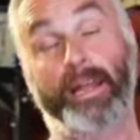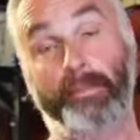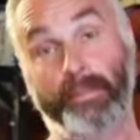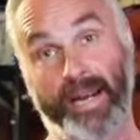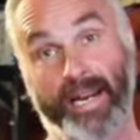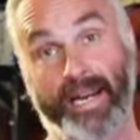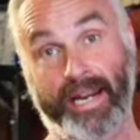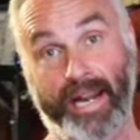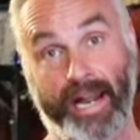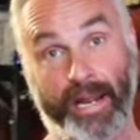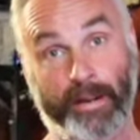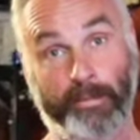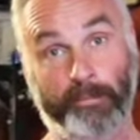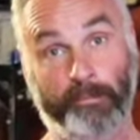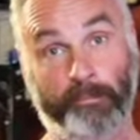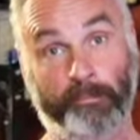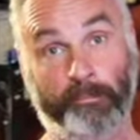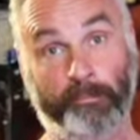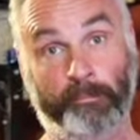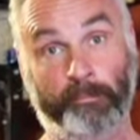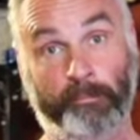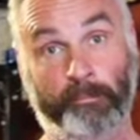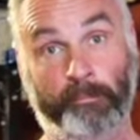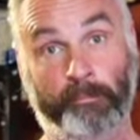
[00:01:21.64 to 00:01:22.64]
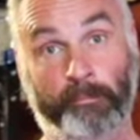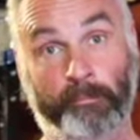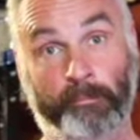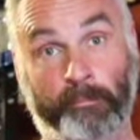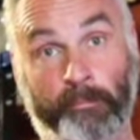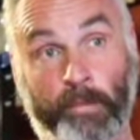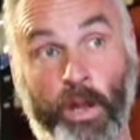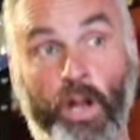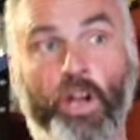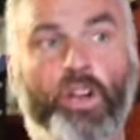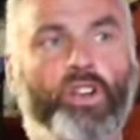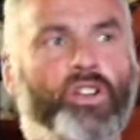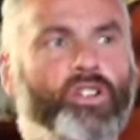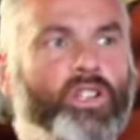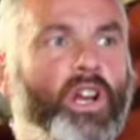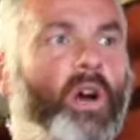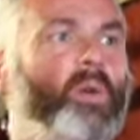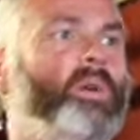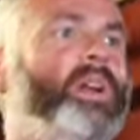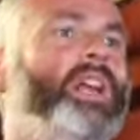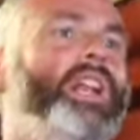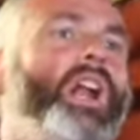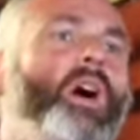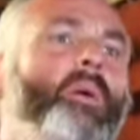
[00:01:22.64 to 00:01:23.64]
you mean it.
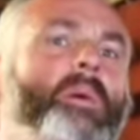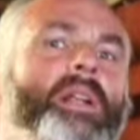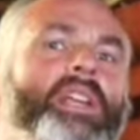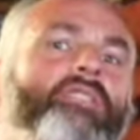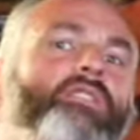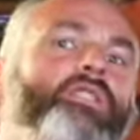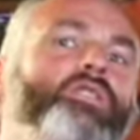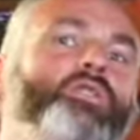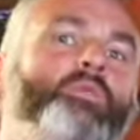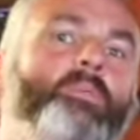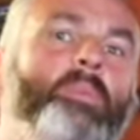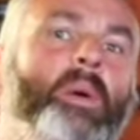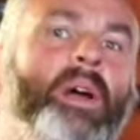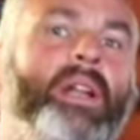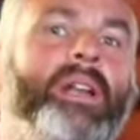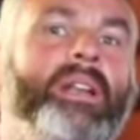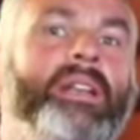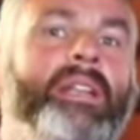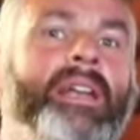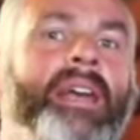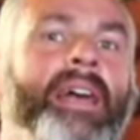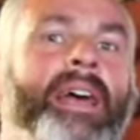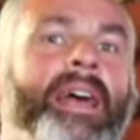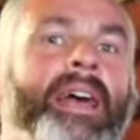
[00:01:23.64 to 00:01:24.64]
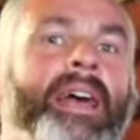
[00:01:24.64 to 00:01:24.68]
So, you know when your husband